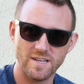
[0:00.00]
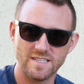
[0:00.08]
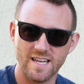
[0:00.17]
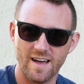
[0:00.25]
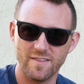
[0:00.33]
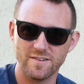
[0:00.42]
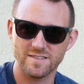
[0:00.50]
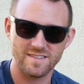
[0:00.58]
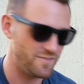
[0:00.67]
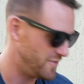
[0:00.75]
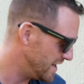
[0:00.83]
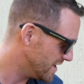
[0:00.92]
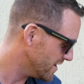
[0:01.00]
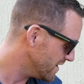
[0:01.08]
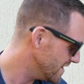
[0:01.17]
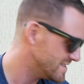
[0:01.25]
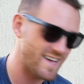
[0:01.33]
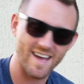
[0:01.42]
can tell there's the
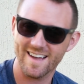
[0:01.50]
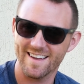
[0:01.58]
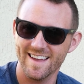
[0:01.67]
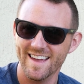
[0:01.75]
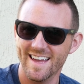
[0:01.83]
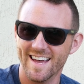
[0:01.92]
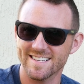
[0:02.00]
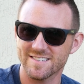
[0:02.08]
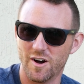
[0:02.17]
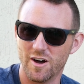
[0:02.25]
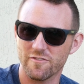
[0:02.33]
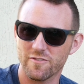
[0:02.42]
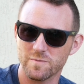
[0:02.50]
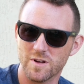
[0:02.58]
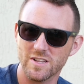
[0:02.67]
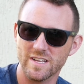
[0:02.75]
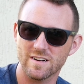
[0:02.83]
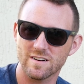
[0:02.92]
vinegar has gone from
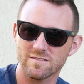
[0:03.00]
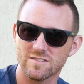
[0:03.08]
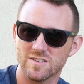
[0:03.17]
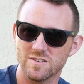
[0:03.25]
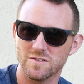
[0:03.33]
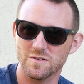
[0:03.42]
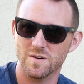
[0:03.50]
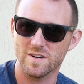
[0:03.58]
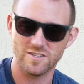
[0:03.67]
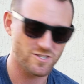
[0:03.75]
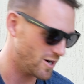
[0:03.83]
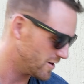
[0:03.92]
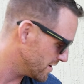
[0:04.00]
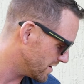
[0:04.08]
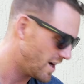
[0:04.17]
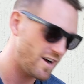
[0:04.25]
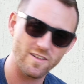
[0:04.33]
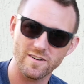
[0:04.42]
clear to a darker
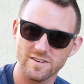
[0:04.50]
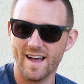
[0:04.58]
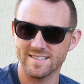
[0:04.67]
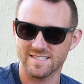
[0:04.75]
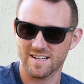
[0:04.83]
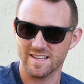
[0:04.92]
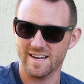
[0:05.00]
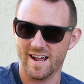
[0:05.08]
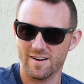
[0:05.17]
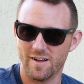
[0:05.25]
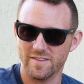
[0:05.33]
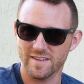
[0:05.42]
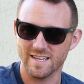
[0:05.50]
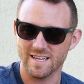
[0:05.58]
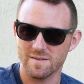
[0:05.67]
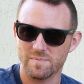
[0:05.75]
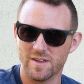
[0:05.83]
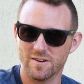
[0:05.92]
color as they cleaned out all the
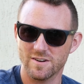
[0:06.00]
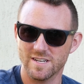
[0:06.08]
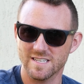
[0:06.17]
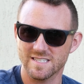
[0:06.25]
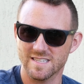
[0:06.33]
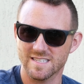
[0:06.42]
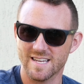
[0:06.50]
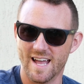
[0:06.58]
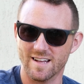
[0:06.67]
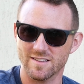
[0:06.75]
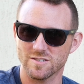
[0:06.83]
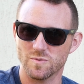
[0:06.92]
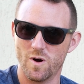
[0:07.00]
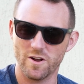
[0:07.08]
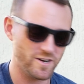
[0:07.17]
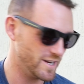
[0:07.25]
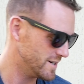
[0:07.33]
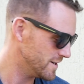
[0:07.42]
impurities in the tankless
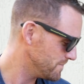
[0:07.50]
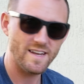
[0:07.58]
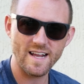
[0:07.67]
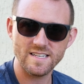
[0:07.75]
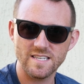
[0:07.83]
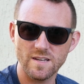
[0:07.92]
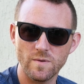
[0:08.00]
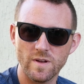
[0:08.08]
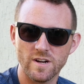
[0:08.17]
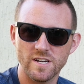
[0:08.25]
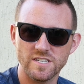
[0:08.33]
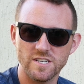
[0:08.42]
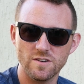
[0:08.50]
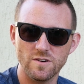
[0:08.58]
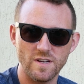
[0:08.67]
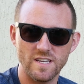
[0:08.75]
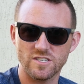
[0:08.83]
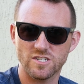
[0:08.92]
water heater. Next thing we're gonna do
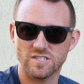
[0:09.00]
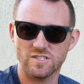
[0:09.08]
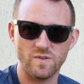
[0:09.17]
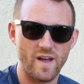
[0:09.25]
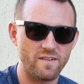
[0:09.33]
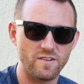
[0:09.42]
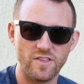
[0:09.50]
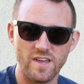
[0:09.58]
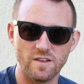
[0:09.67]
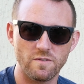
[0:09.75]
is just do everything in